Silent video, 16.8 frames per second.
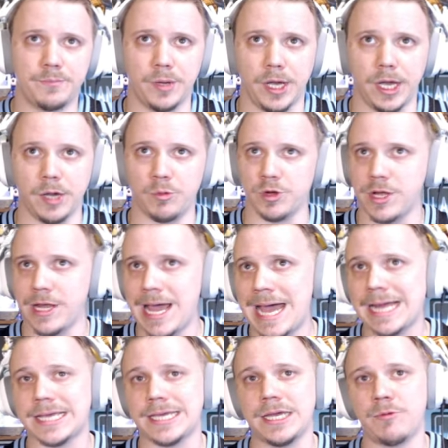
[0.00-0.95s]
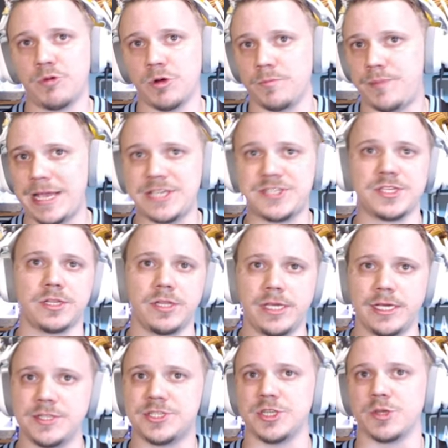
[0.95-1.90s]
But we're knocking. We're
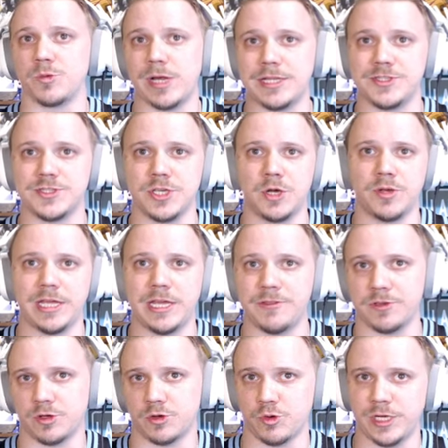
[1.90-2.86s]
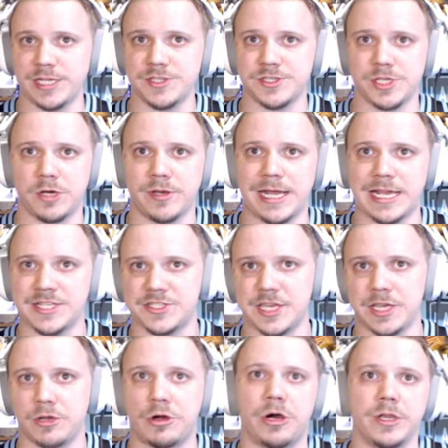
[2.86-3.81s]
basically into the red zone, in the green zone, as
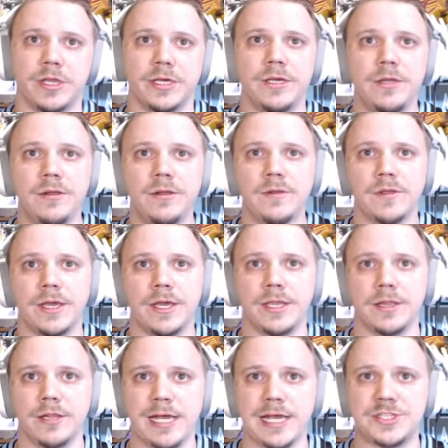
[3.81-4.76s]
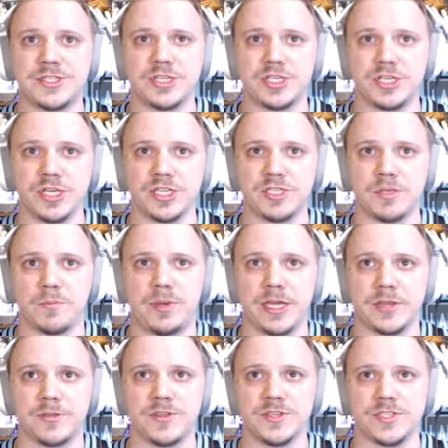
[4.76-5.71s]
they call it. And let's just
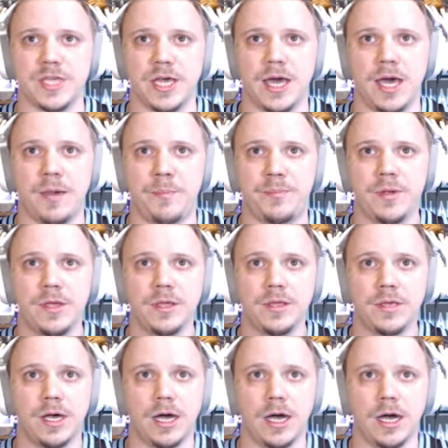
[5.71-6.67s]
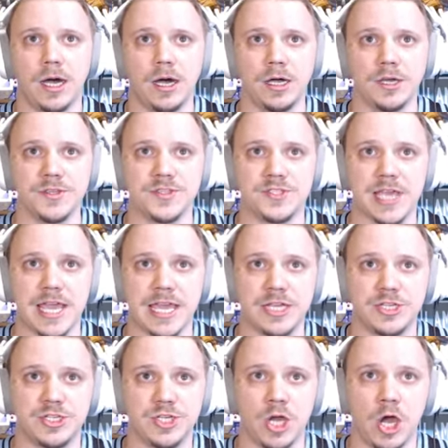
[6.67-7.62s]
pick this up. Uh,
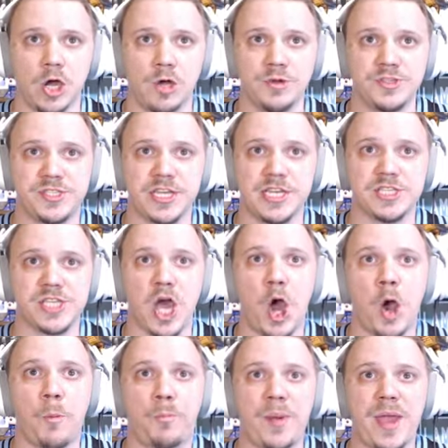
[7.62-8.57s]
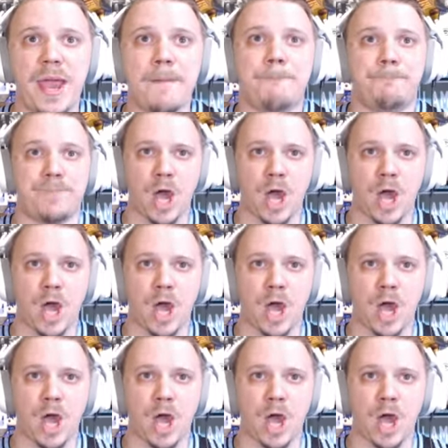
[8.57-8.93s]
Zay Jones is open.